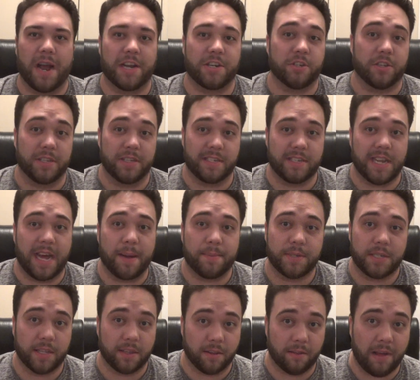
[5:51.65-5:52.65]
actually
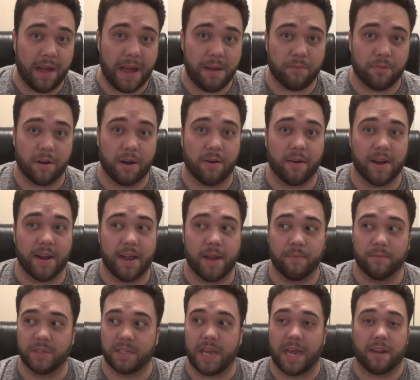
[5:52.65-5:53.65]
stops in the library
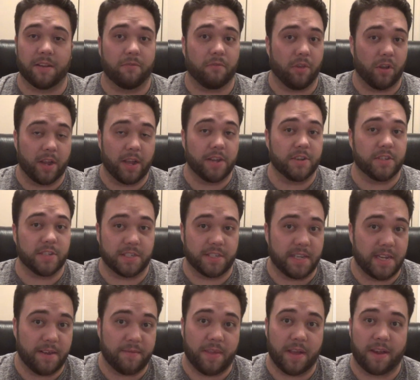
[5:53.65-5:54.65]
and was kind of looking to
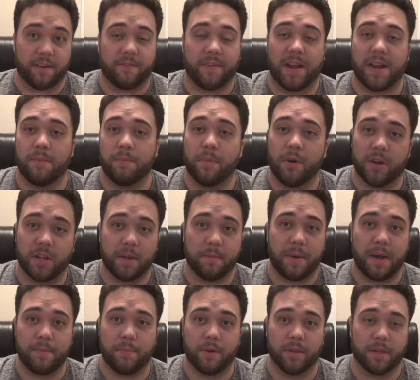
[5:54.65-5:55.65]
see if they could find a book that
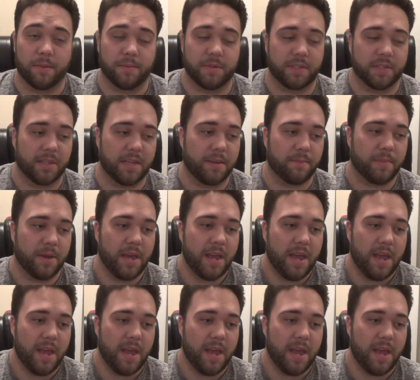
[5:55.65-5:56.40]
might put them to sleep.